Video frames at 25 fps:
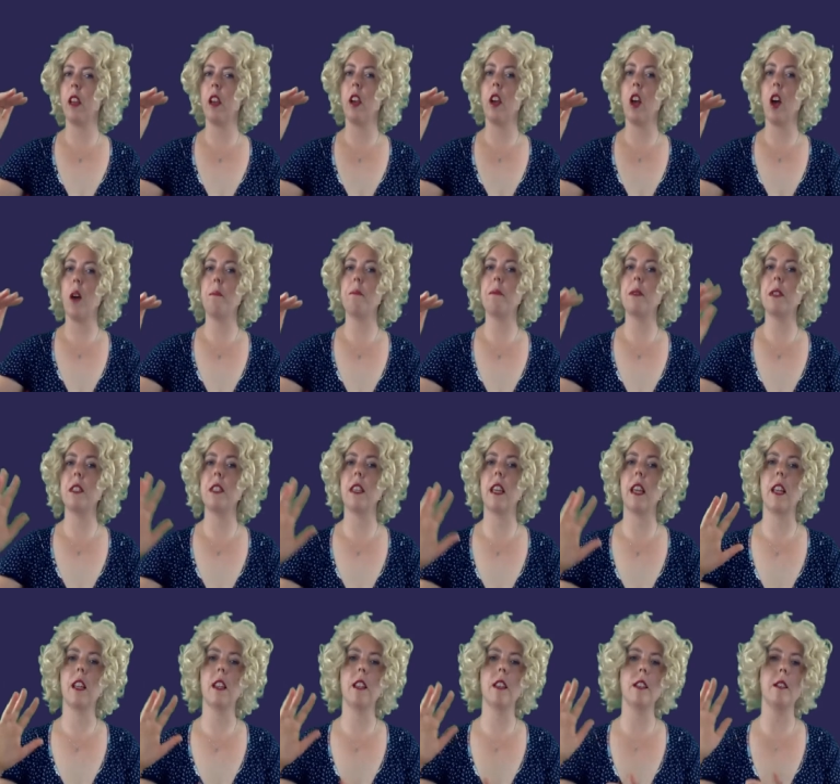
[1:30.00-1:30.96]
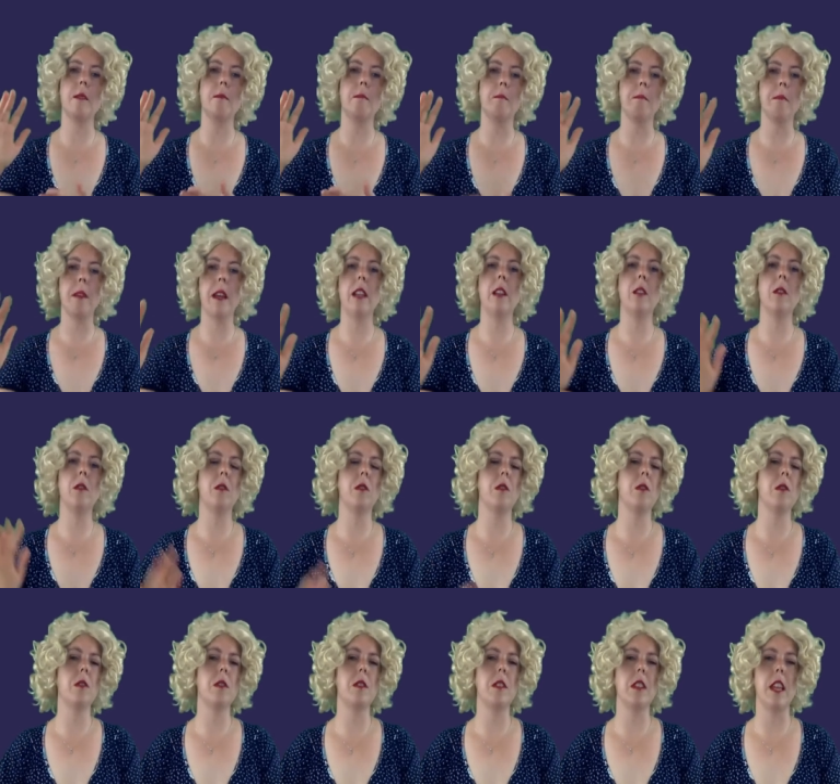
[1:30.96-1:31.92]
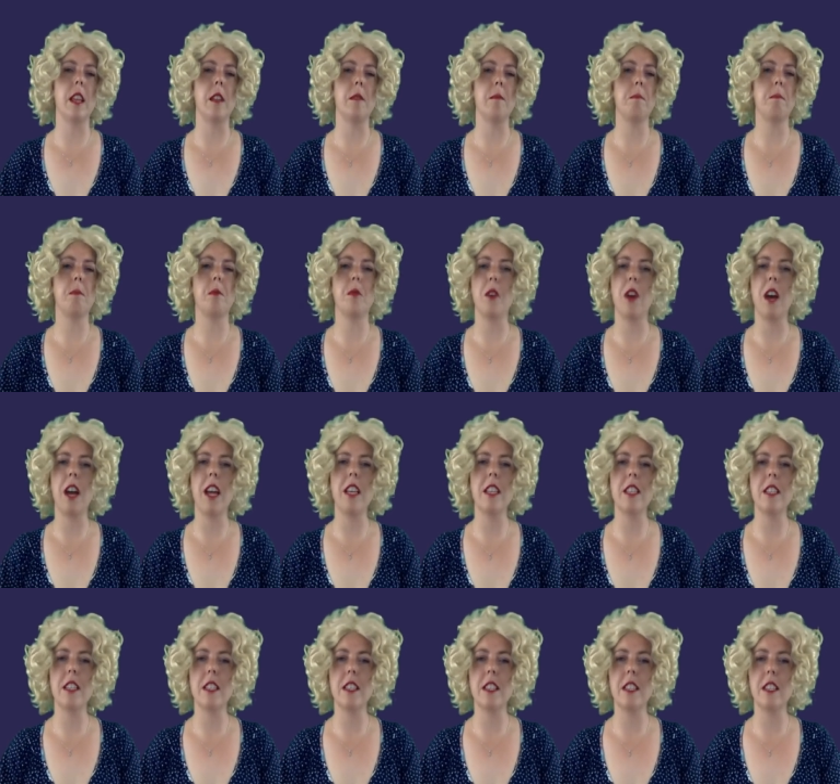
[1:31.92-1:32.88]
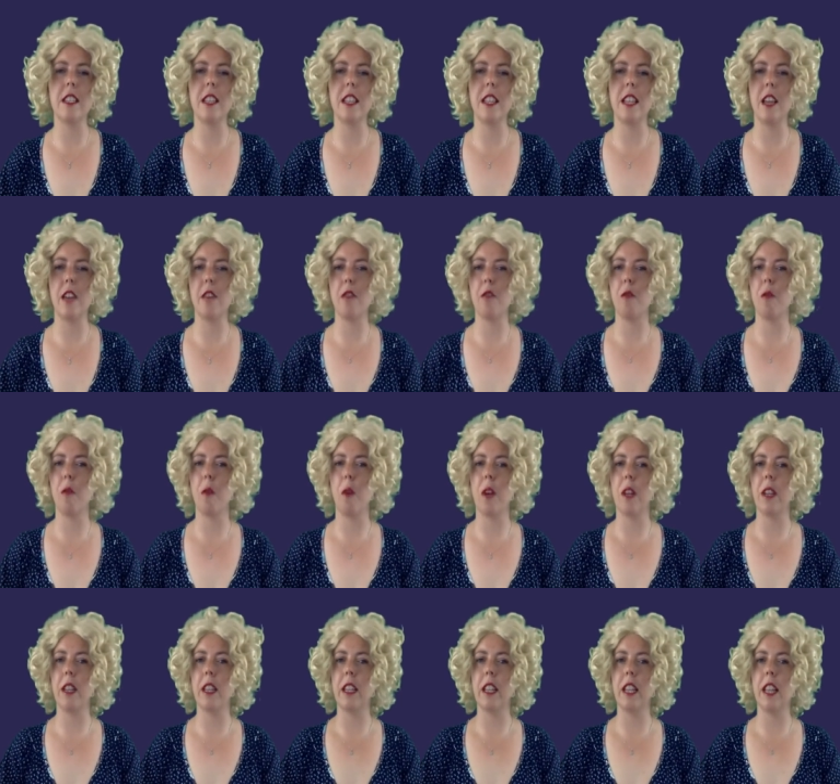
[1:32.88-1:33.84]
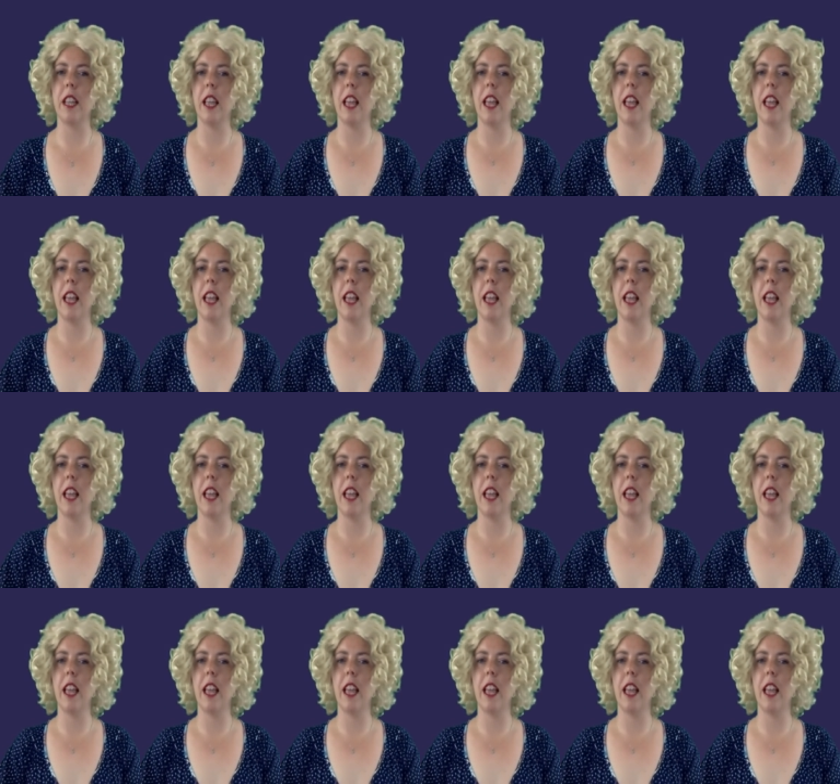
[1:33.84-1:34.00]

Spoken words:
cups and medals and prizes that I've won.